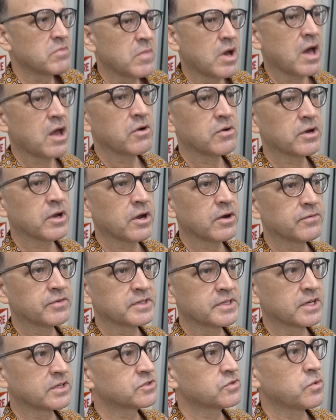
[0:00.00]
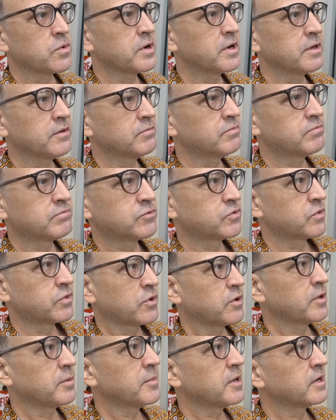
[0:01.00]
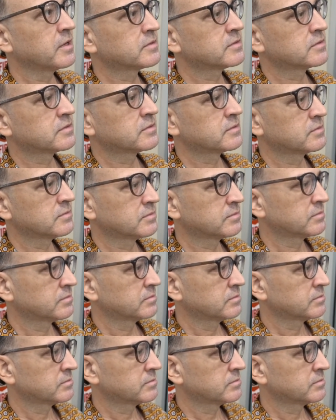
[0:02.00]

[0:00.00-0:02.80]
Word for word: I don't care if it takes 20, 30 minutes